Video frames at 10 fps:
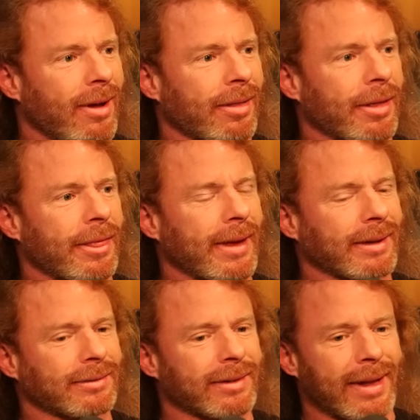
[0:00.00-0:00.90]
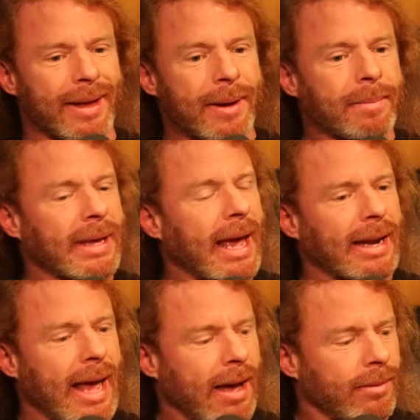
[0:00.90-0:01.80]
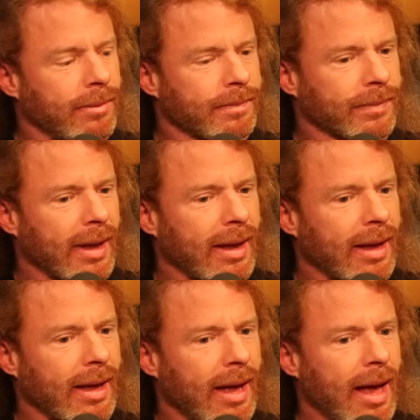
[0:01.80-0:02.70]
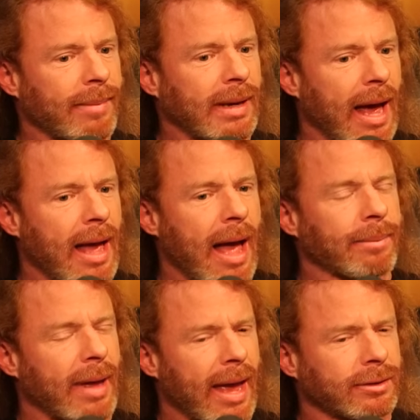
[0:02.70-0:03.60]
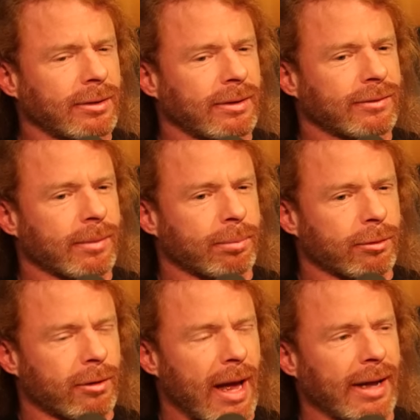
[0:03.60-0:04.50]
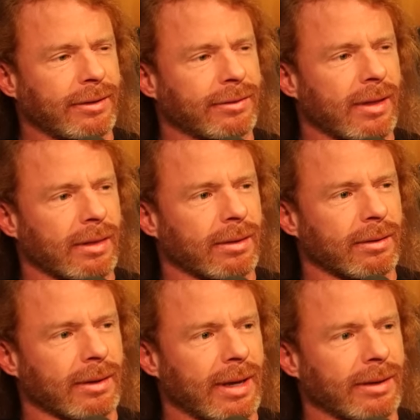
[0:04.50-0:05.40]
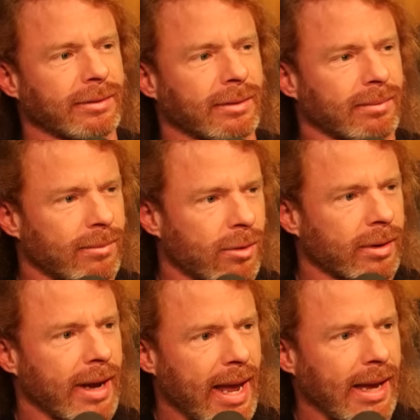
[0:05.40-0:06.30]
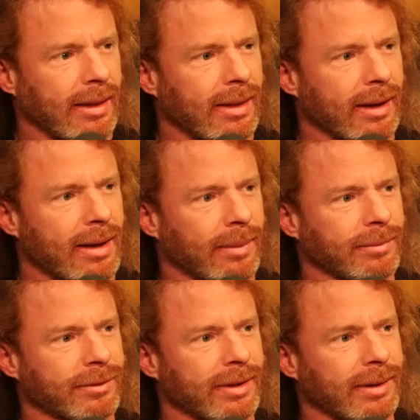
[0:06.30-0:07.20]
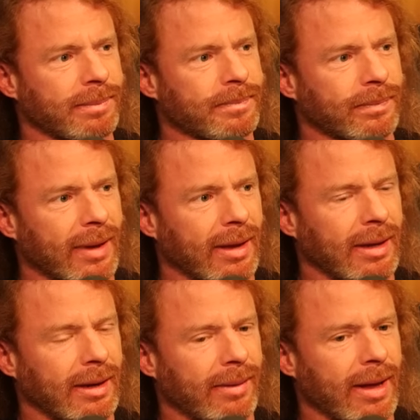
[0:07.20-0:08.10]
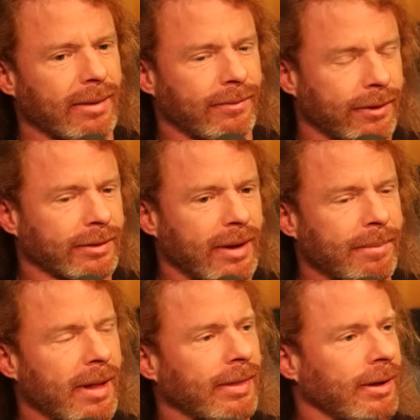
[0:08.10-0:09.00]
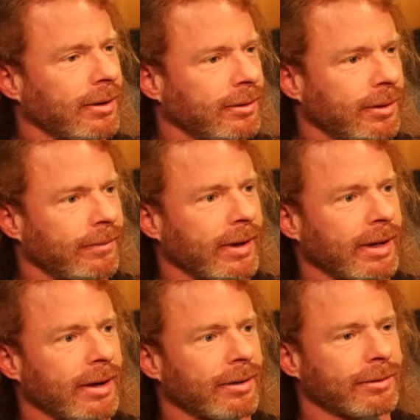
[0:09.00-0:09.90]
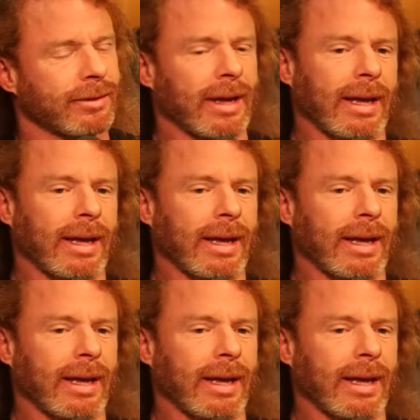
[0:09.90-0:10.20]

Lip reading: All the things. But yeah, now, I mean, I'm actually surprised that there isn't more hate that comes in. You know, for example, on the YouTube videos,